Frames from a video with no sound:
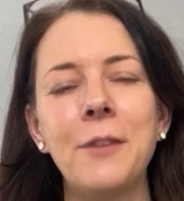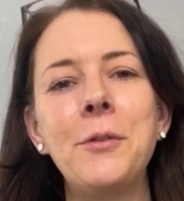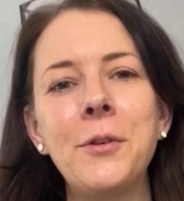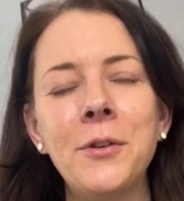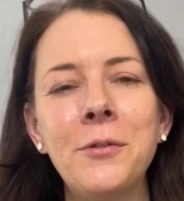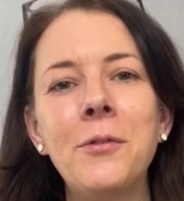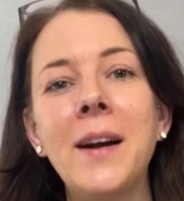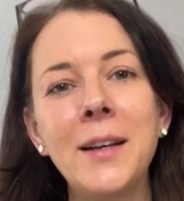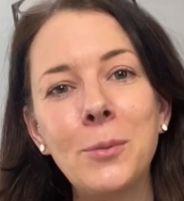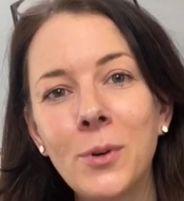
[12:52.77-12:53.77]
If you couldn't
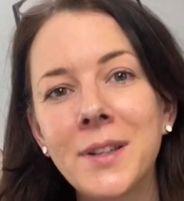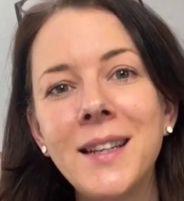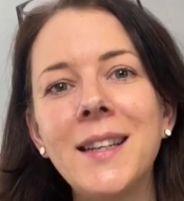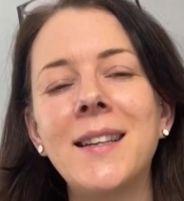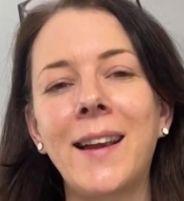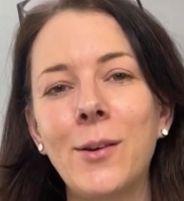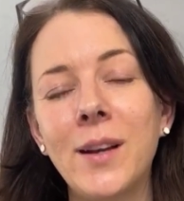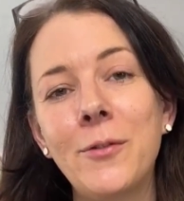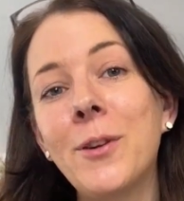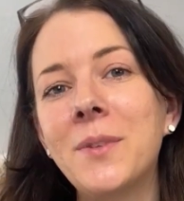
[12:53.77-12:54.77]
find one key
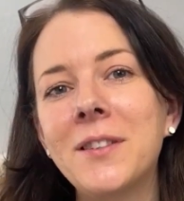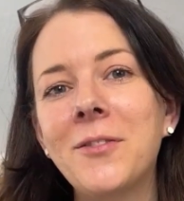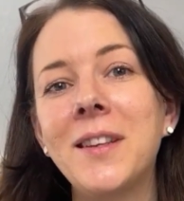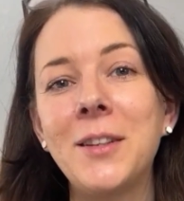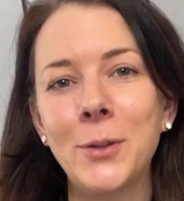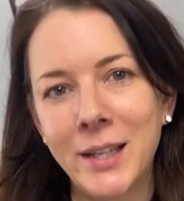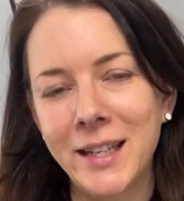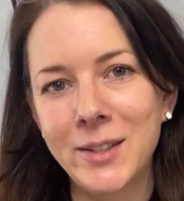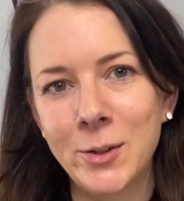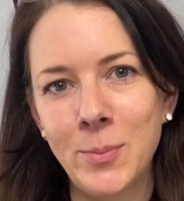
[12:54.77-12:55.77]
takeaway from this video,
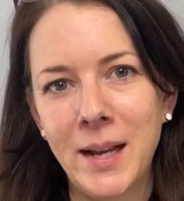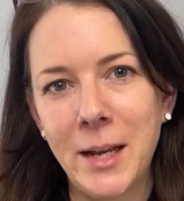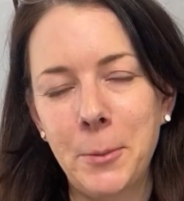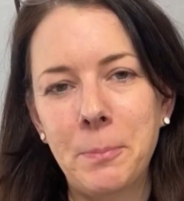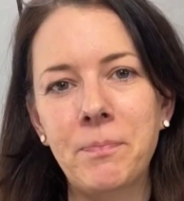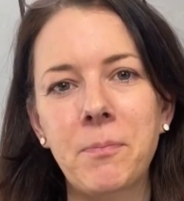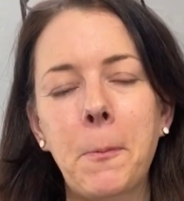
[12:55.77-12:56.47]
here's mine.